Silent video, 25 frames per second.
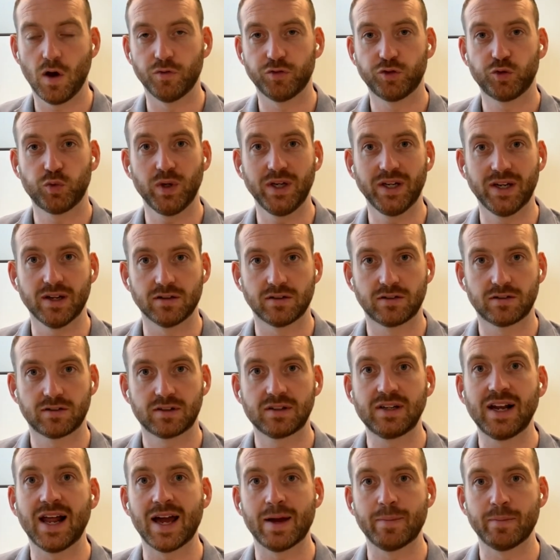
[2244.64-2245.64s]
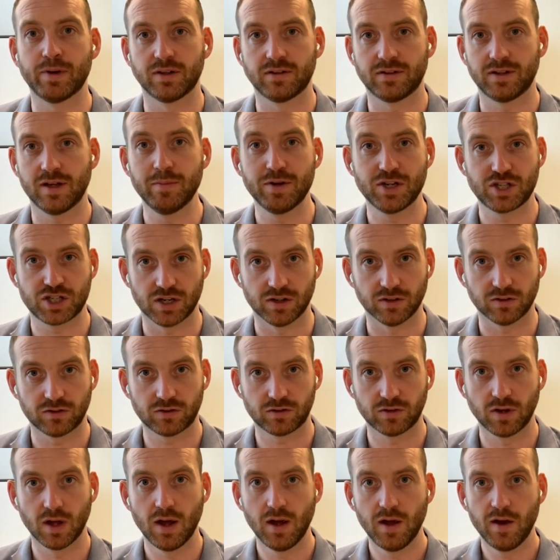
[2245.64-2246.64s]
of Sweden's climate
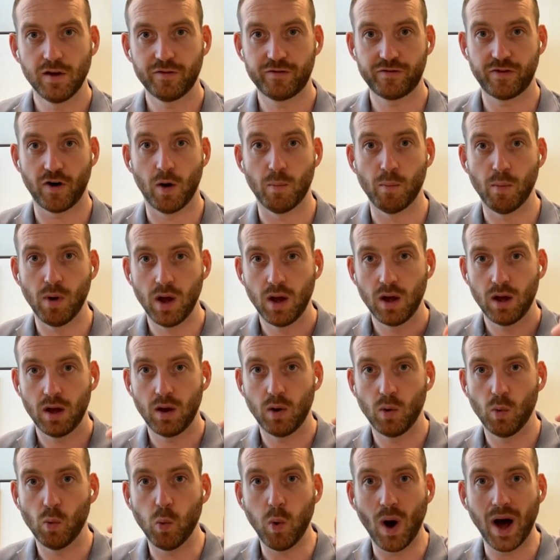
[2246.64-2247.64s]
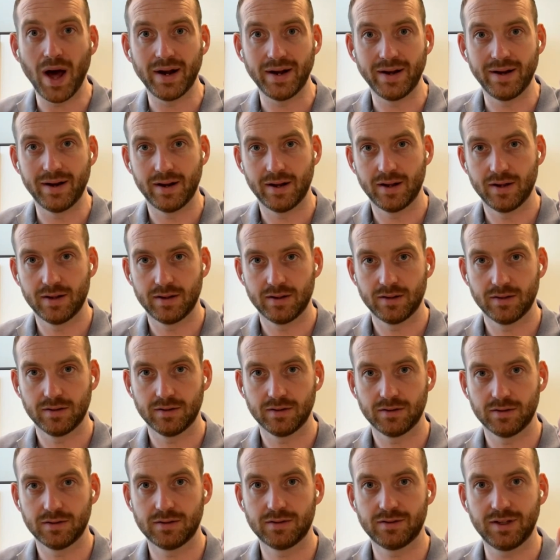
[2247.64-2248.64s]
emissions from one
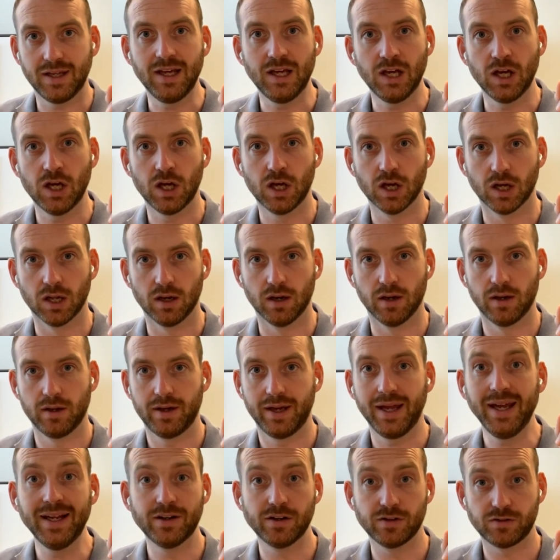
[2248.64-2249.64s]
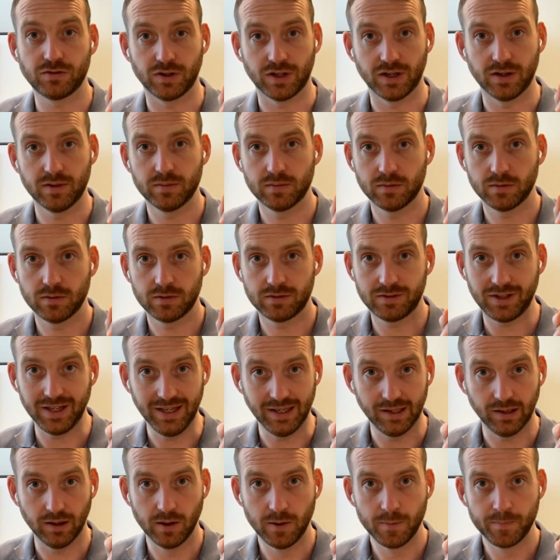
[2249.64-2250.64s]
single industry,
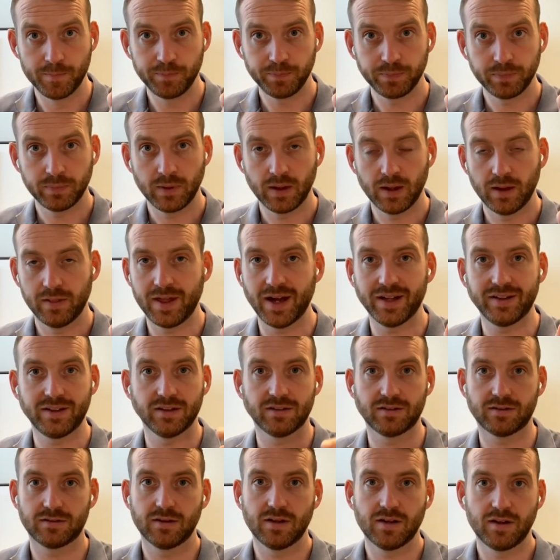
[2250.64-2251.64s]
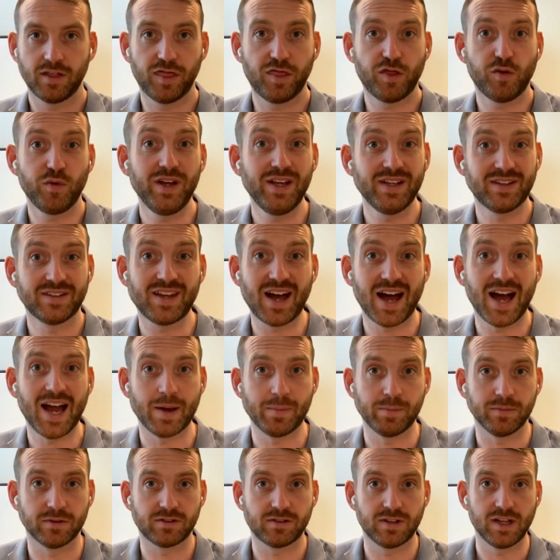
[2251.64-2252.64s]
steel. That is three
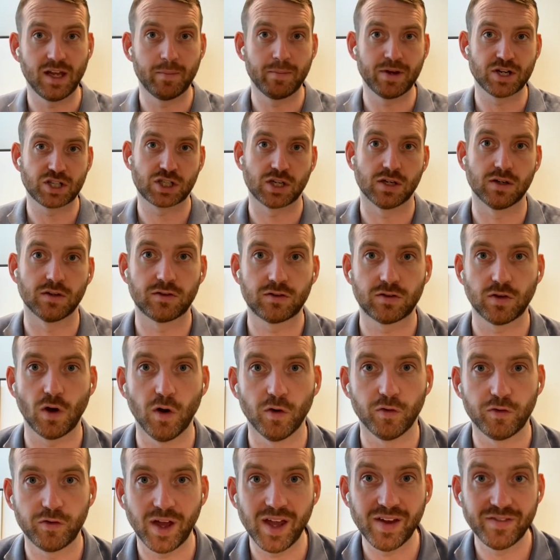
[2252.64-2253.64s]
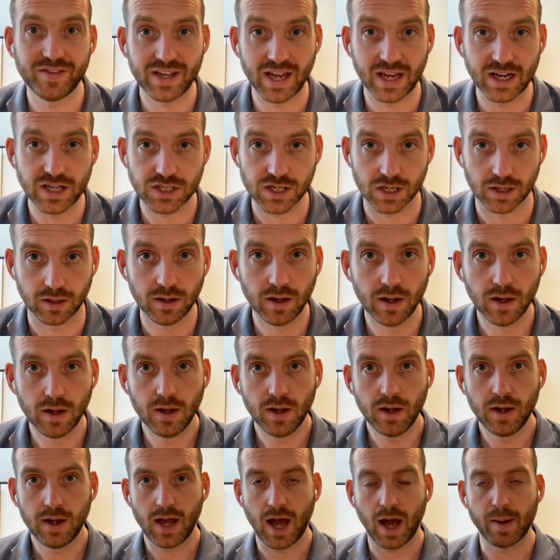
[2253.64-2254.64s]
times the emissions of aviation.
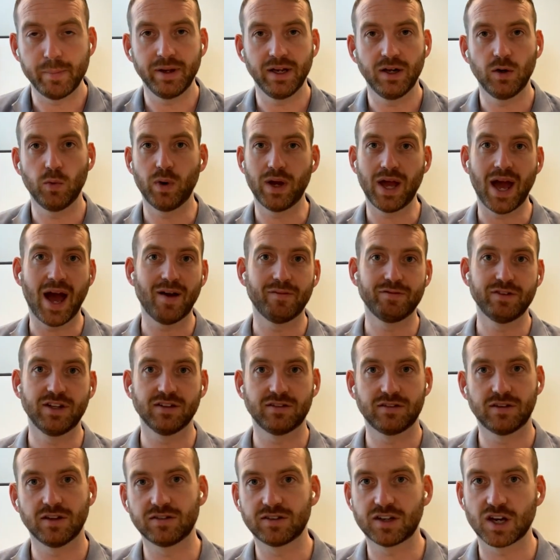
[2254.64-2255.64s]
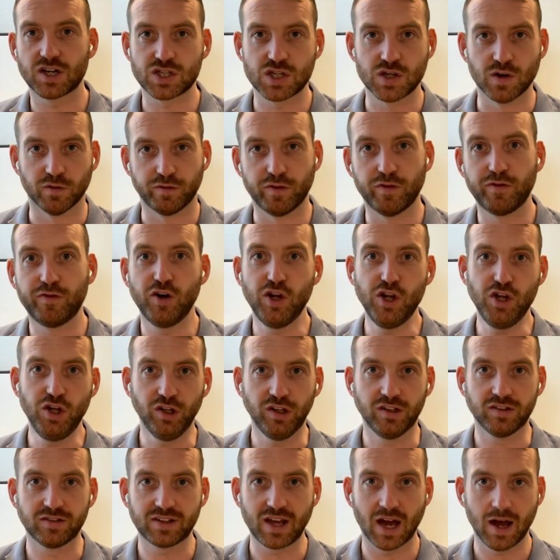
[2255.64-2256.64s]
I mean, we have this discussion of
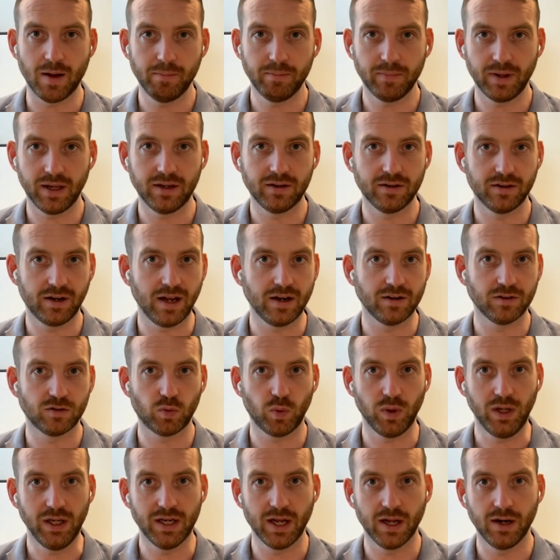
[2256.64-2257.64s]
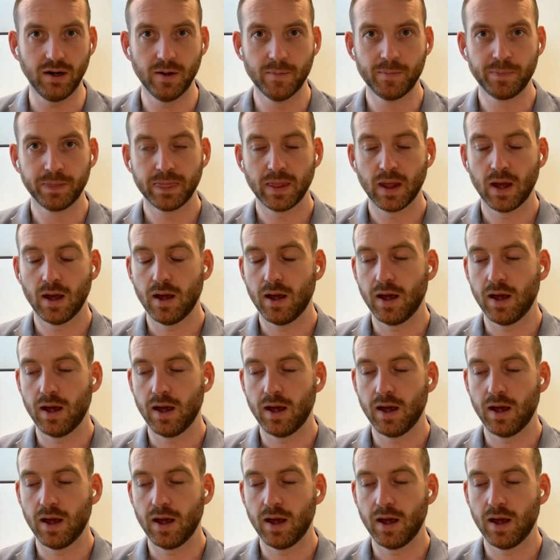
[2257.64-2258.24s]
flygskam in Sweden,